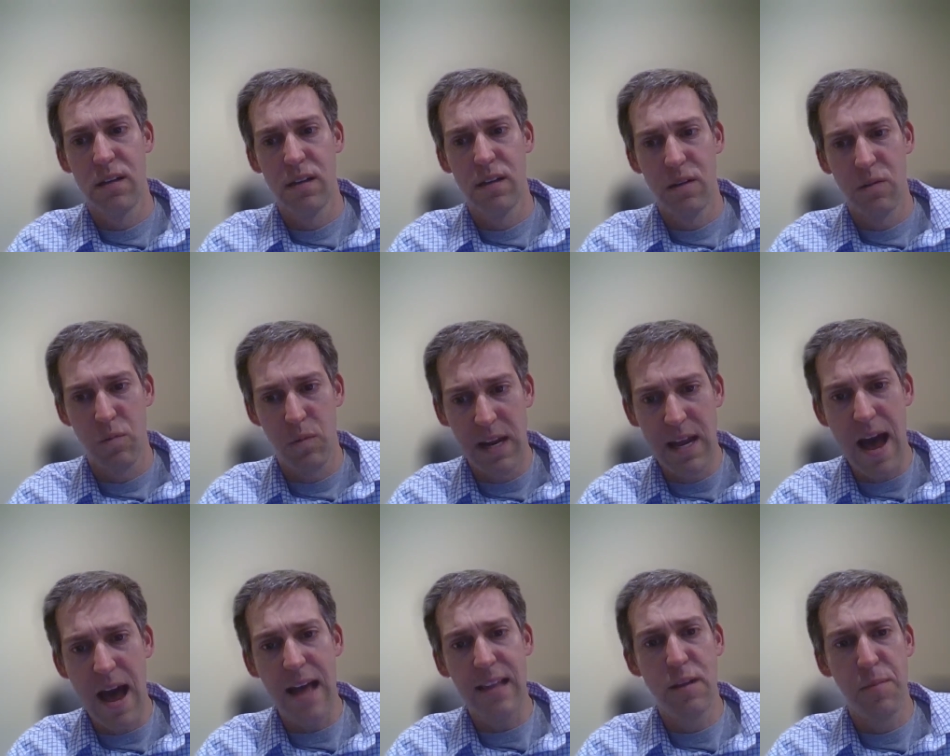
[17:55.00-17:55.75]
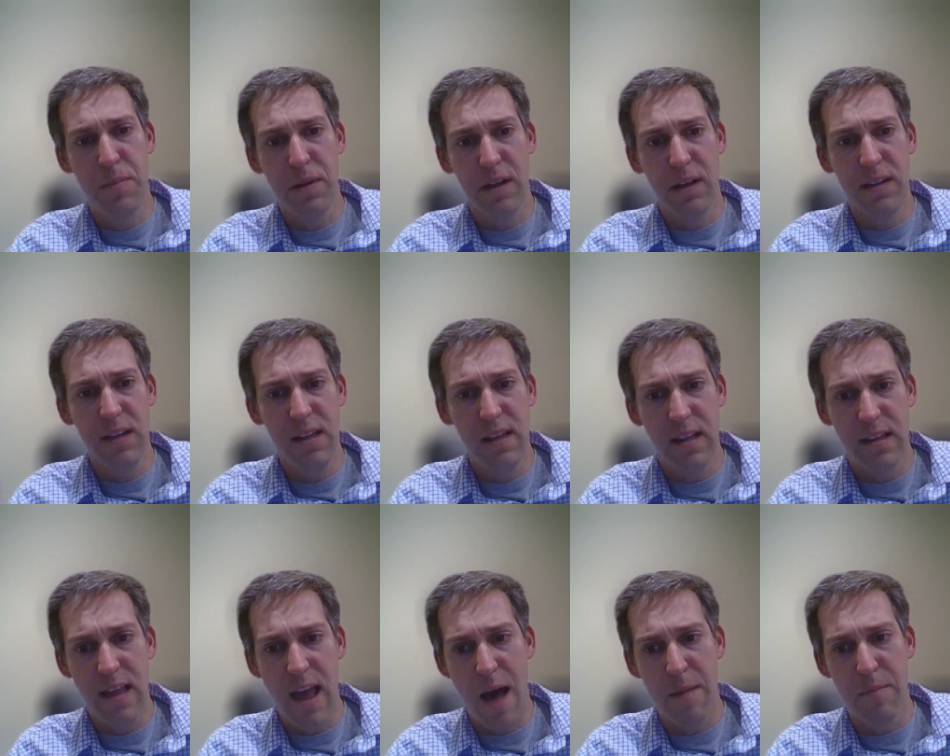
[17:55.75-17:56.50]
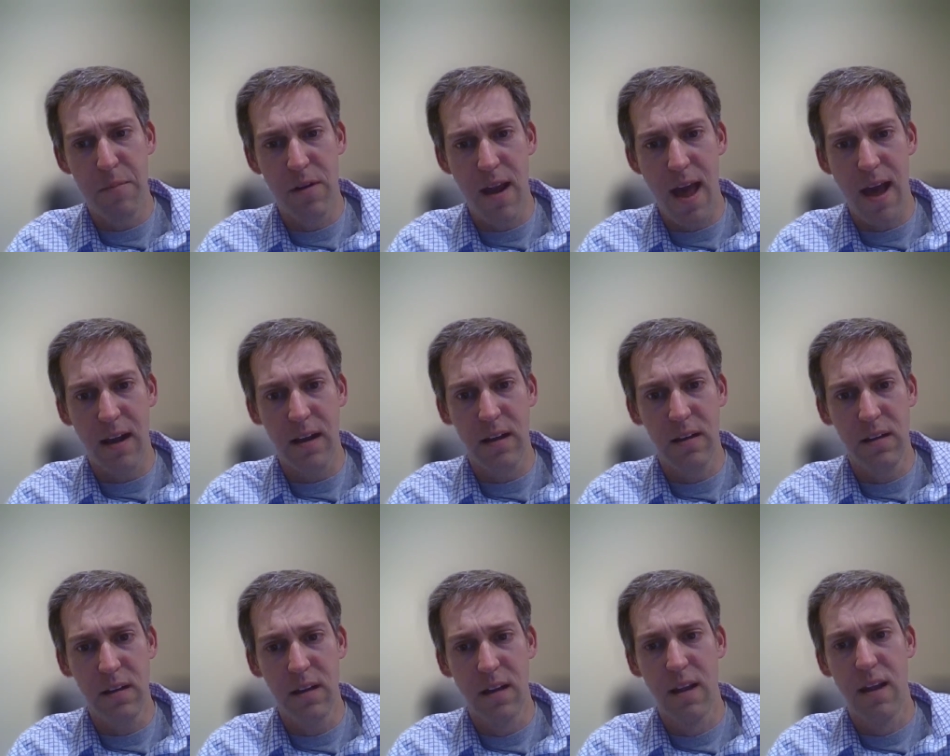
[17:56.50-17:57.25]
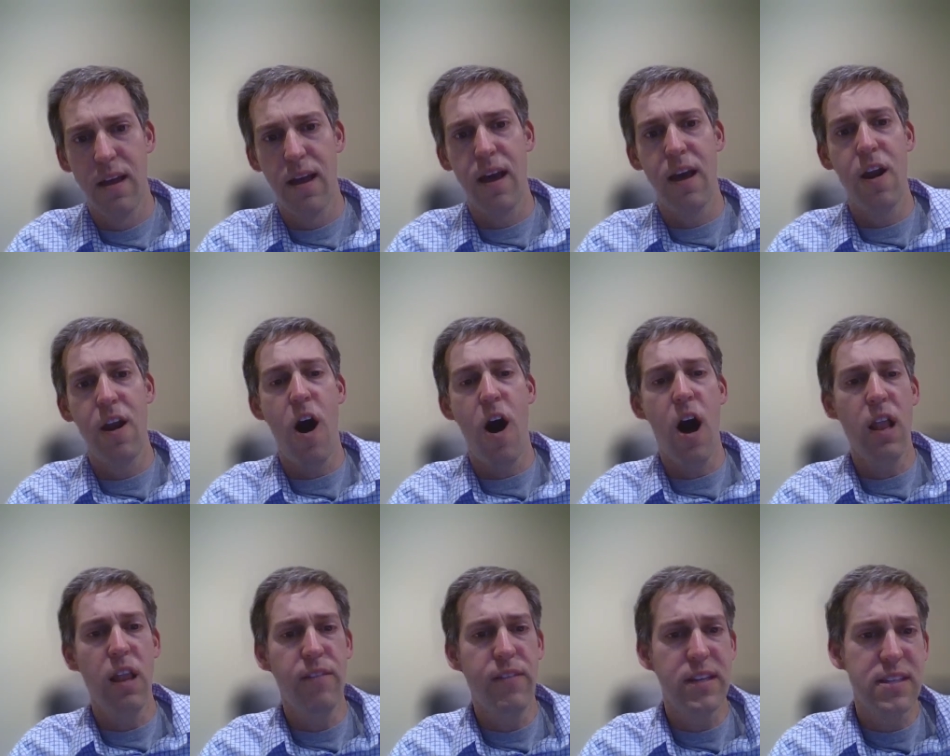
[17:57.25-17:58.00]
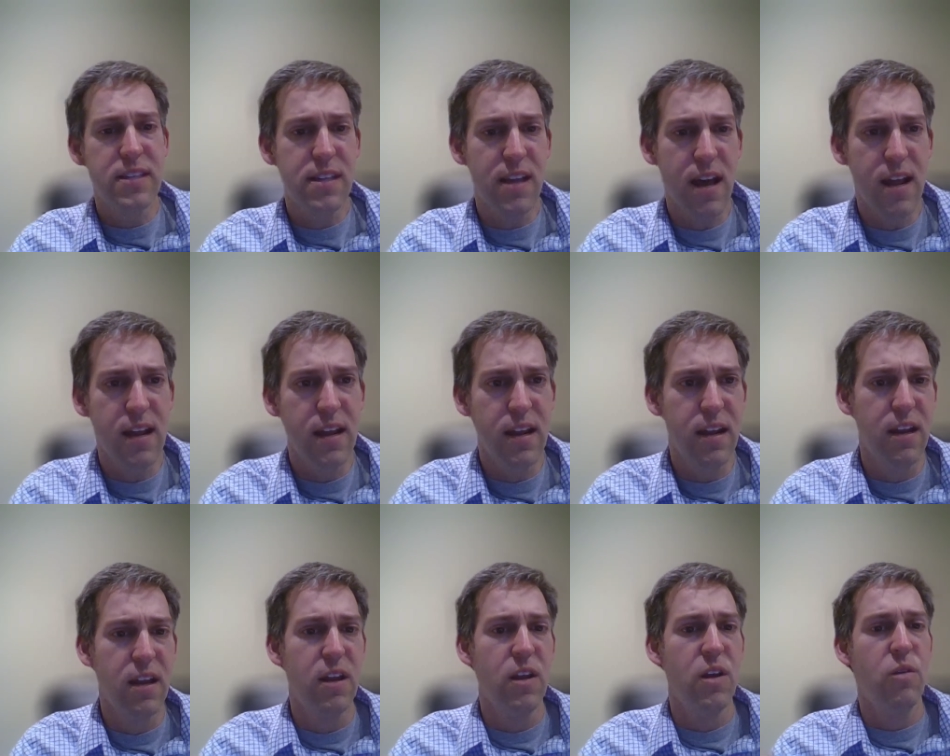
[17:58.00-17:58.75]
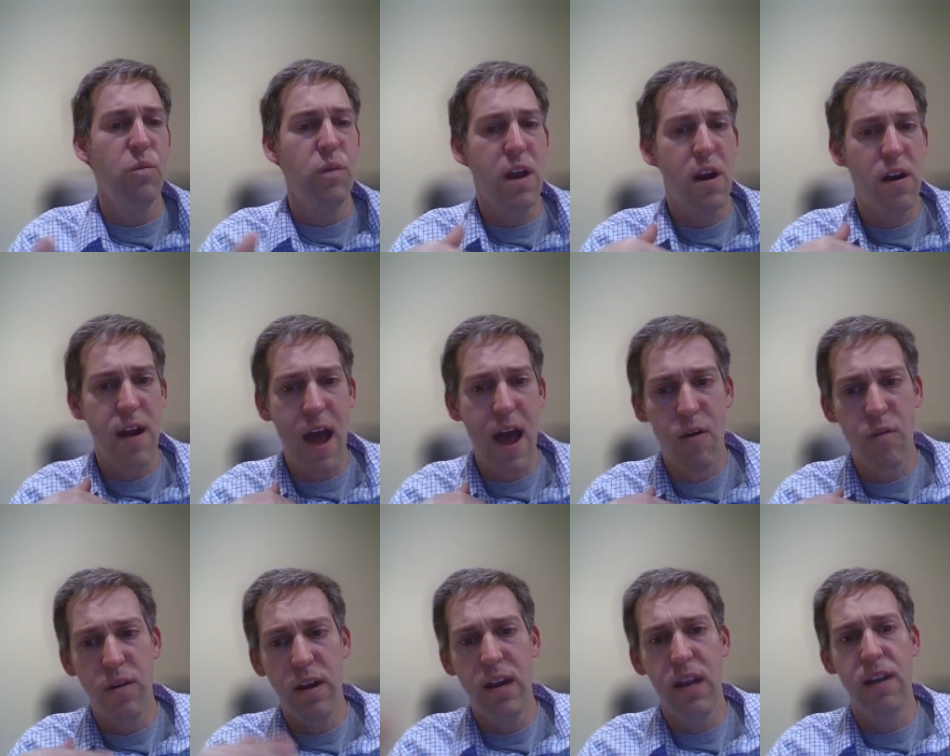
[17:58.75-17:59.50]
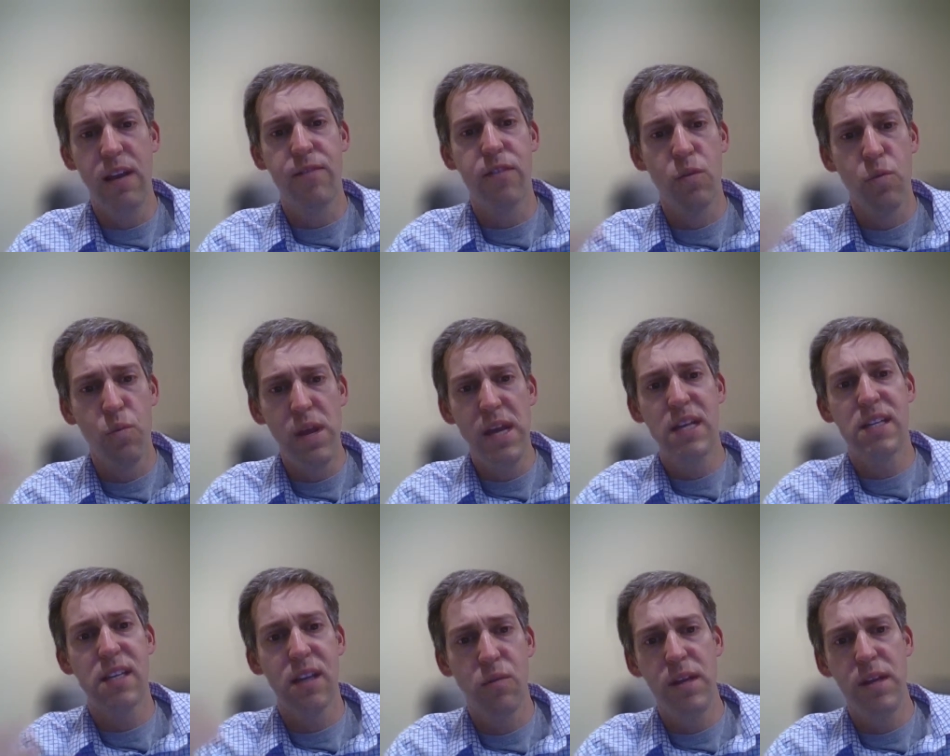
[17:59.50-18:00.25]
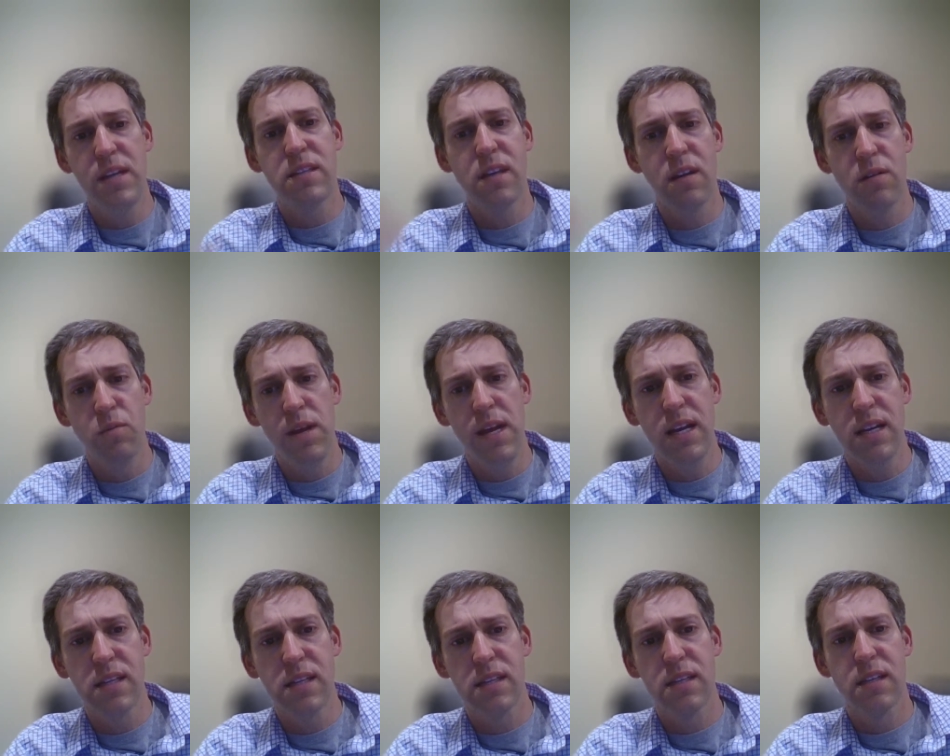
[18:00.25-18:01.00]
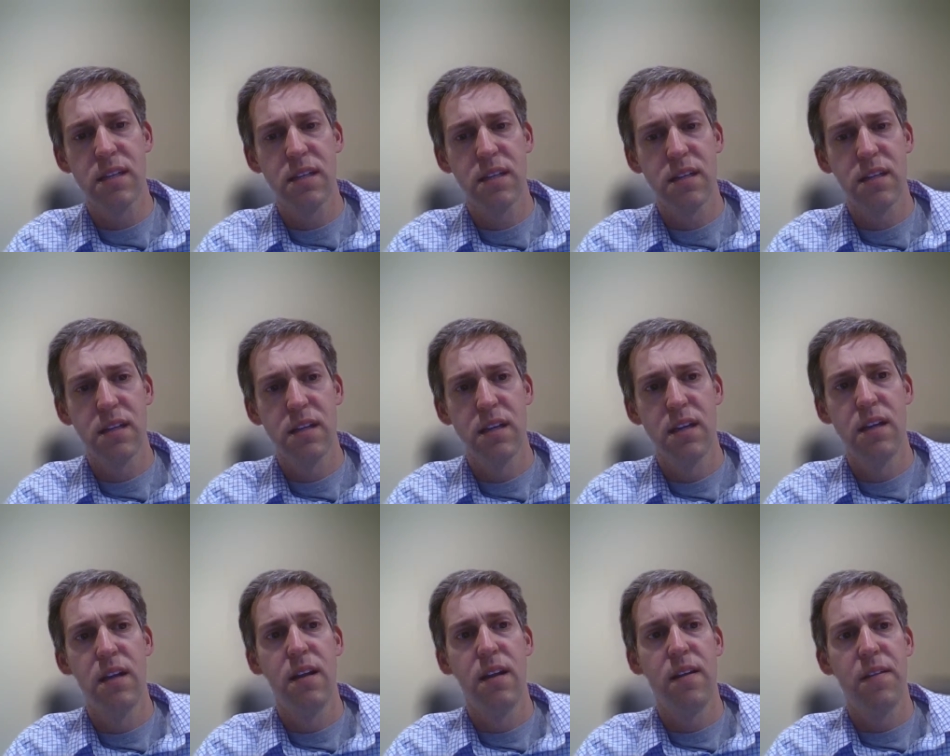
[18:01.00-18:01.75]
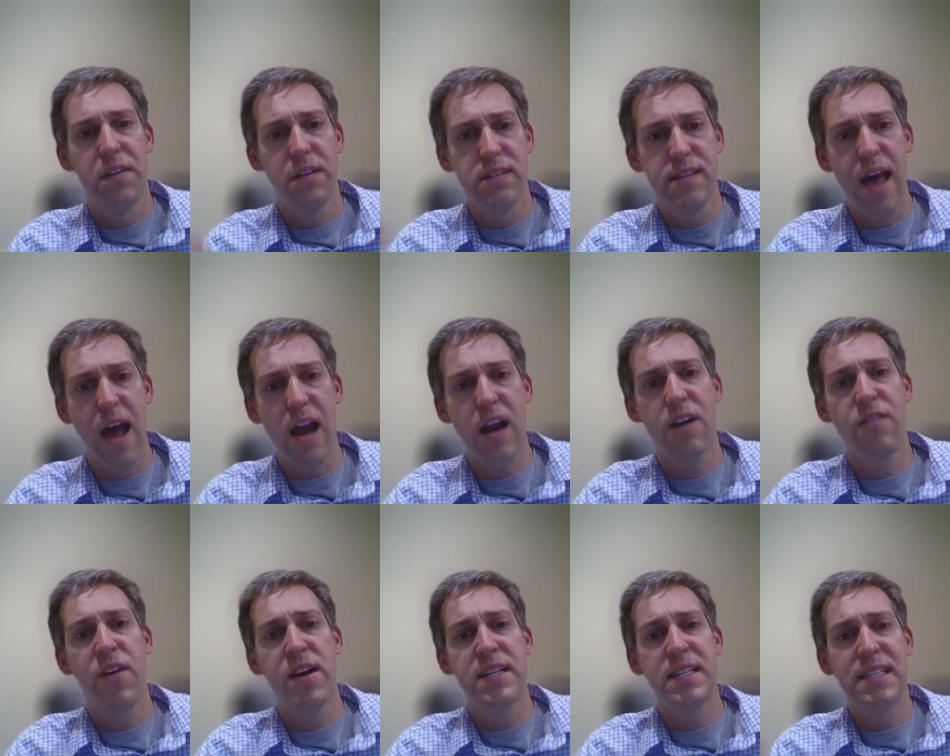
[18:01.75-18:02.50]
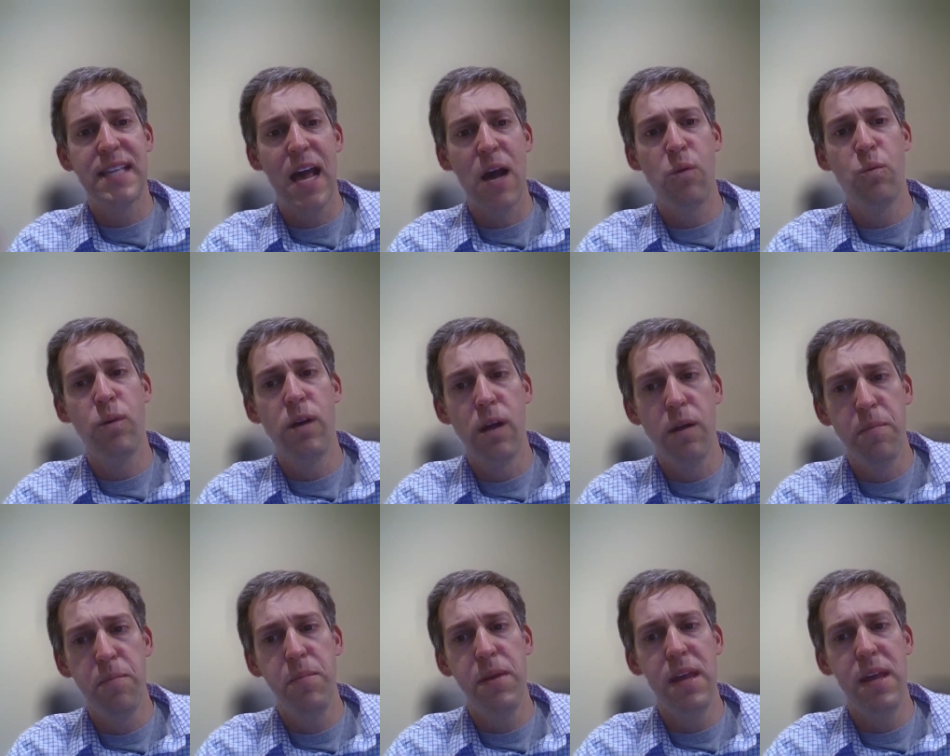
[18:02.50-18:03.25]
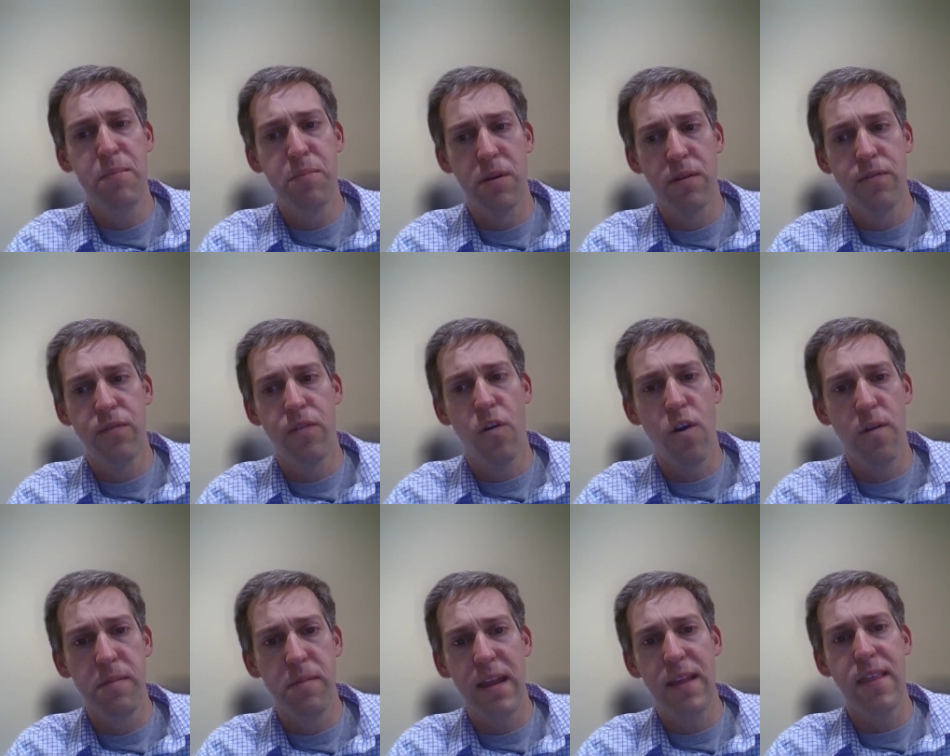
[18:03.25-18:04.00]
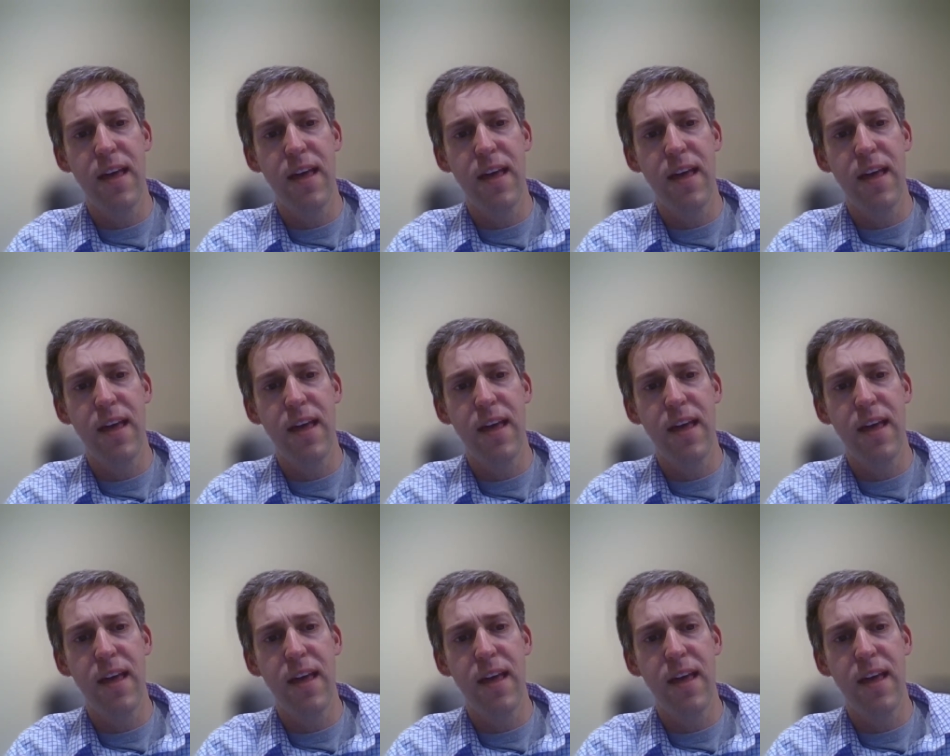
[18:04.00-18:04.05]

we got to building the tabernacle, and all of a sudden, we are now reading for weeks and weeks and weeks the sacrifices that will be performed in that